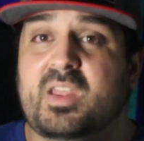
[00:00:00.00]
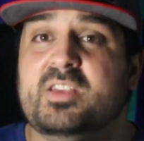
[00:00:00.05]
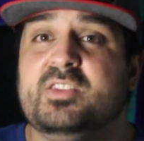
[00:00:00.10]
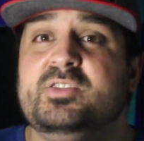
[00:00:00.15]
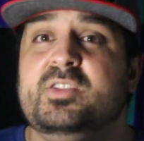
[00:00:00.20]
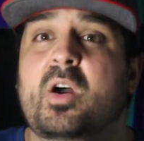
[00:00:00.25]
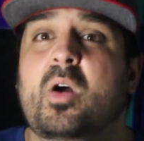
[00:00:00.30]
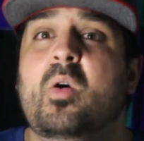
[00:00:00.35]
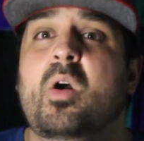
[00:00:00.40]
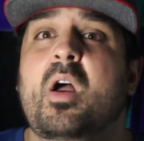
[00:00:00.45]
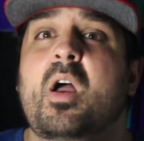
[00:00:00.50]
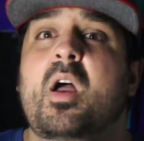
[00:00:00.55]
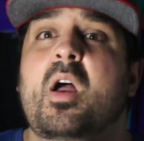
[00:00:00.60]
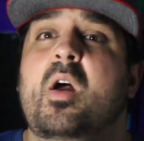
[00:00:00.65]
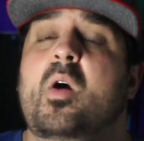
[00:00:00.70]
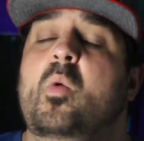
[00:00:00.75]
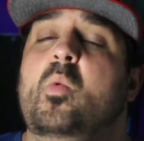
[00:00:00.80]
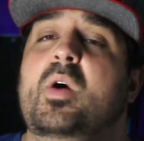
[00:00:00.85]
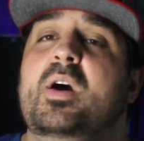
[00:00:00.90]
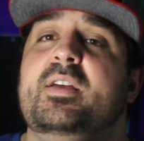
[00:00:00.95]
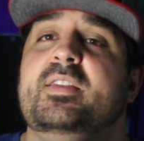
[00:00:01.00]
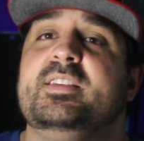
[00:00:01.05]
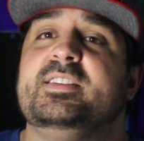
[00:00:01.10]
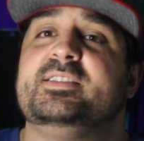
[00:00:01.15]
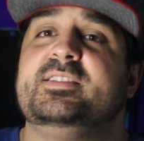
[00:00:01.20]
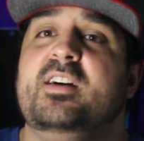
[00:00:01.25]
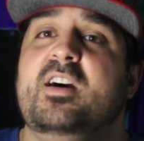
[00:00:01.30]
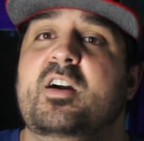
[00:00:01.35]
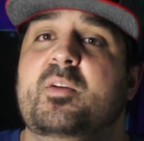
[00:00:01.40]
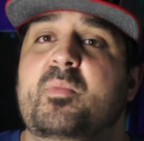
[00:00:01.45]
So what the
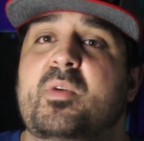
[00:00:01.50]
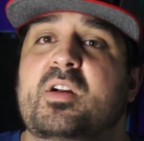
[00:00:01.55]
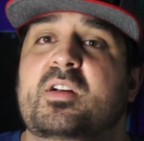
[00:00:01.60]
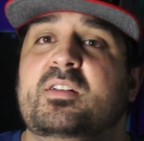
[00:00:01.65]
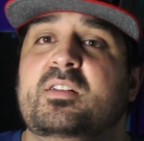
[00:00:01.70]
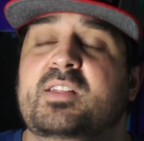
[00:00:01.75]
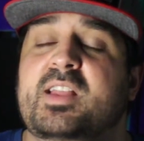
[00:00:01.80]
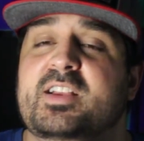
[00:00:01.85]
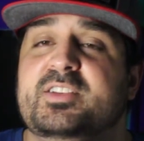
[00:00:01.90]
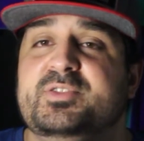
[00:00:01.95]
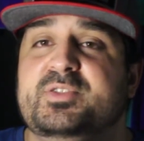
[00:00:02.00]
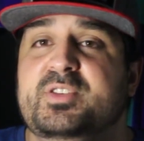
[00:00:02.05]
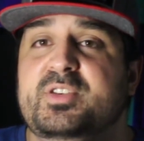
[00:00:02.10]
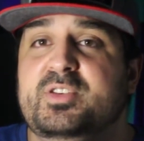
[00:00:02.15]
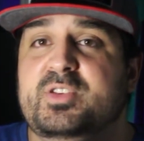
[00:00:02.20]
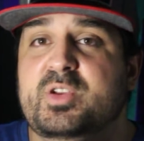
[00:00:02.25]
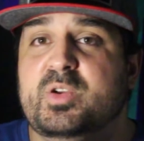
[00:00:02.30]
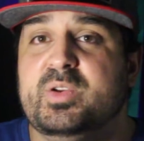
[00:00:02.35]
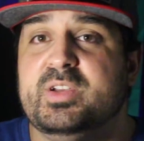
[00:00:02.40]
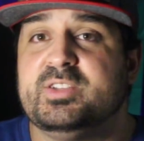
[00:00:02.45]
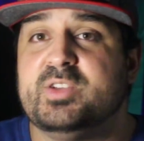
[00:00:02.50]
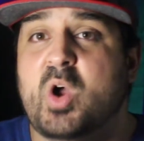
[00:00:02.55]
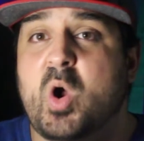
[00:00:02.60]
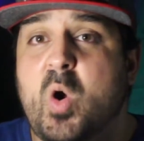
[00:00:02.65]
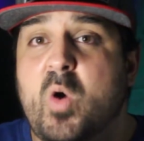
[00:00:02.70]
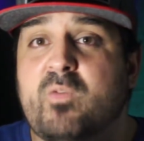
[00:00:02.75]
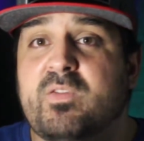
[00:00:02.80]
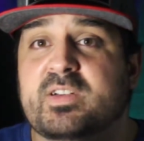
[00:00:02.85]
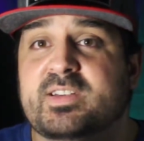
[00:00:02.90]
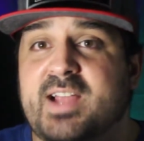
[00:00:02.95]
stock market allows you to do is
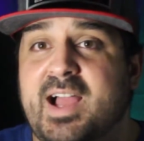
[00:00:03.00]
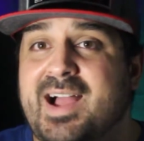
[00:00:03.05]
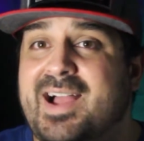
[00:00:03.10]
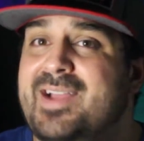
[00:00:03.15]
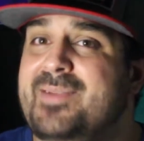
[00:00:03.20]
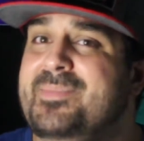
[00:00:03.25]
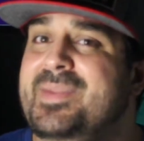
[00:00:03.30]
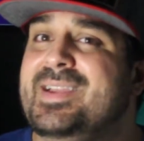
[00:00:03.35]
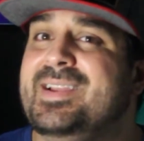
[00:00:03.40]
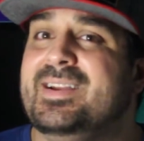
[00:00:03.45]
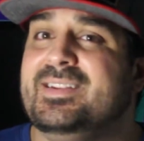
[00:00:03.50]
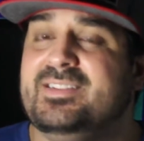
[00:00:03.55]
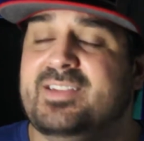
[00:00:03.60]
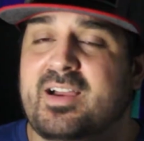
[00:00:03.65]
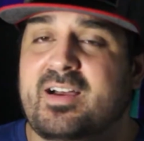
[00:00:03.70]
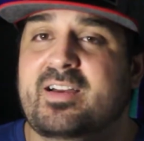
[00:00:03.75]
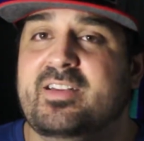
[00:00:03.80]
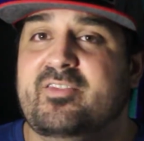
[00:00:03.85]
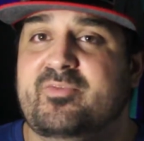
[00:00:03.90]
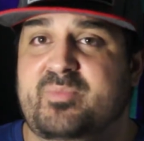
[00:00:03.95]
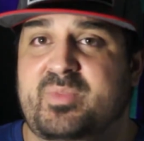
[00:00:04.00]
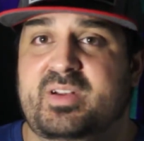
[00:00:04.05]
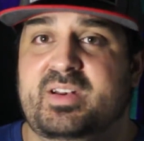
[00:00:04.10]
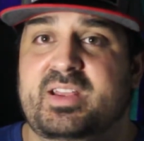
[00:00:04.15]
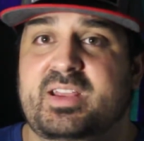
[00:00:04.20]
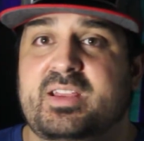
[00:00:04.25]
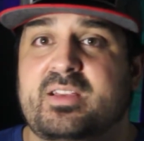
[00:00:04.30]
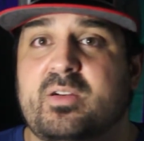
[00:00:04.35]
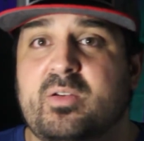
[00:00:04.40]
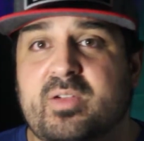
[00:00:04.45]
over time make a ton of
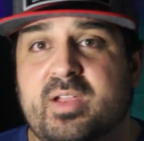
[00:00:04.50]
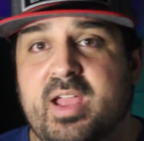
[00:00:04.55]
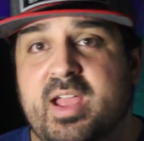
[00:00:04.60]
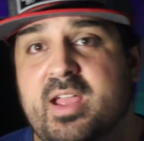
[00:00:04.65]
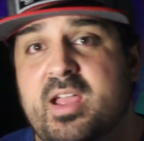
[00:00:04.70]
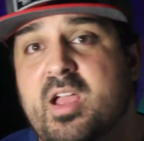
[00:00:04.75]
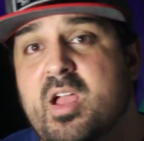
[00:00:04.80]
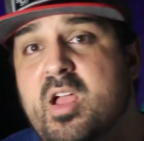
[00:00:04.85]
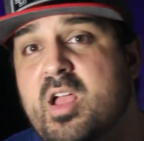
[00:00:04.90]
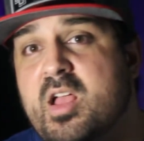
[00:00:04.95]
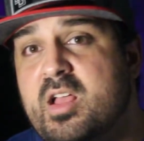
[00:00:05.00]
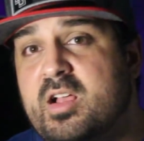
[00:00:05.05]
money, okay?